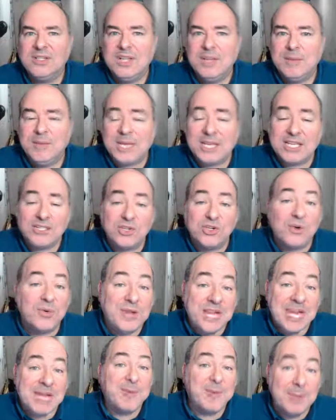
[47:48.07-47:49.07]
Because you don't
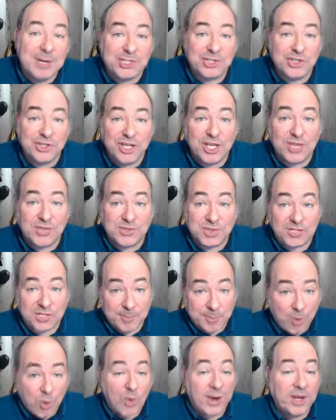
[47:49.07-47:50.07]
need permission to use it. The
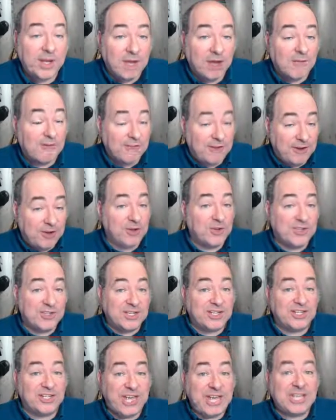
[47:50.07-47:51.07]
point of fair use in
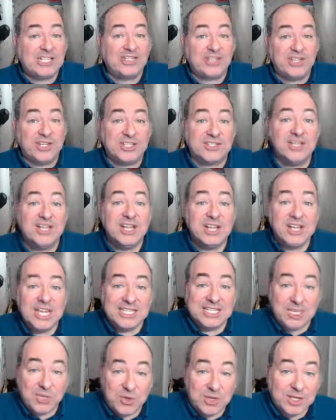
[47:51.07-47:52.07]
education is
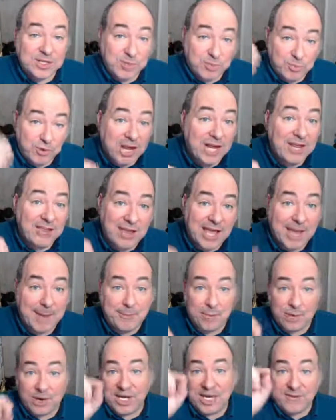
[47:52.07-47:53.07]
that you get to break the
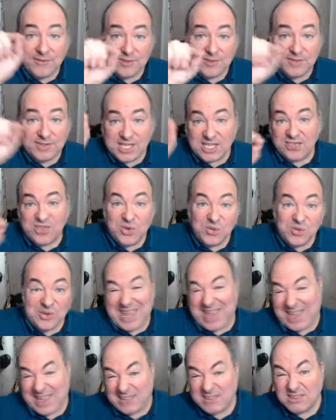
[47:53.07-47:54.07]
copyright even if it says you
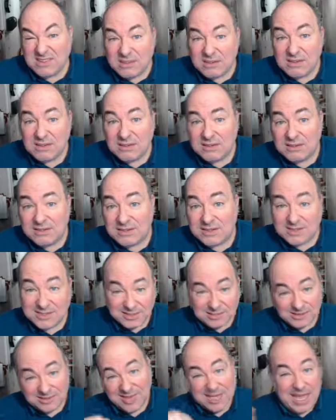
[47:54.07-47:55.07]
can't. Because
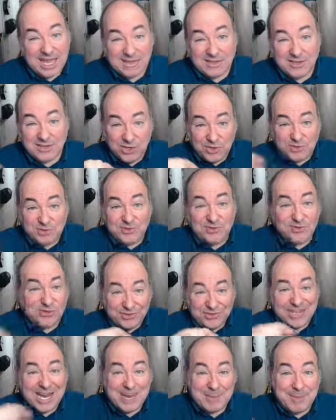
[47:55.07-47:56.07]
again,
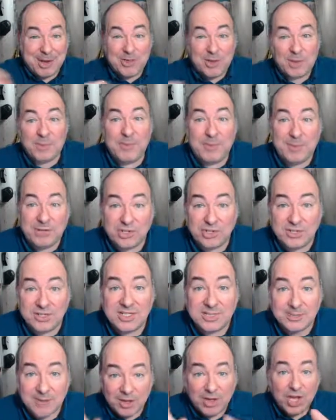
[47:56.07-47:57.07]
it's not about their permission.
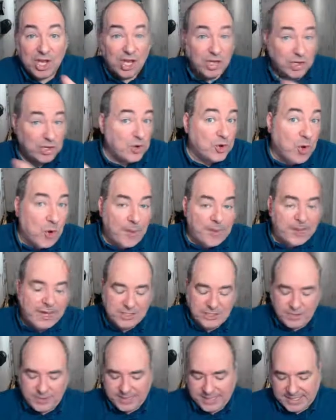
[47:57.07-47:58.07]
It's about you going and
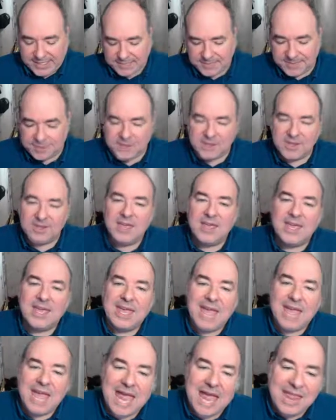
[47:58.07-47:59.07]
doing it.
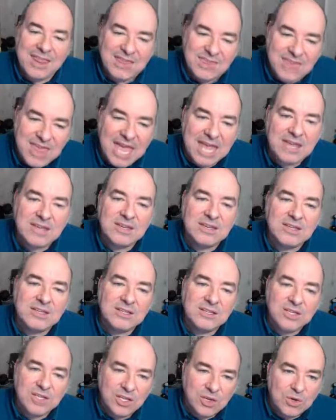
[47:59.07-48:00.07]
And then
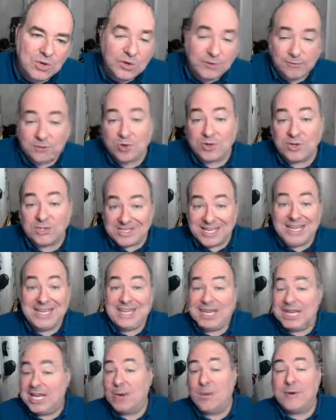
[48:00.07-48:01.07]
you, of course,
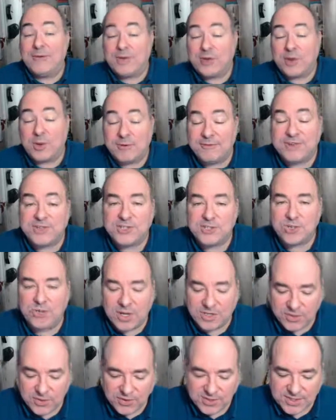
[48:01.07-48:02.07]
citing it however your professor
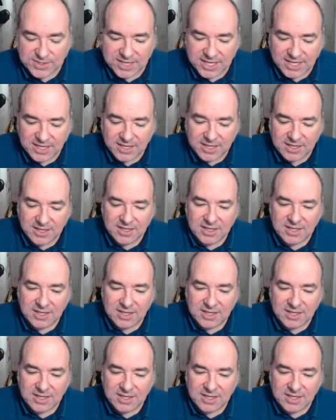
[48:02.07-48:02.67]
wants you to cite it.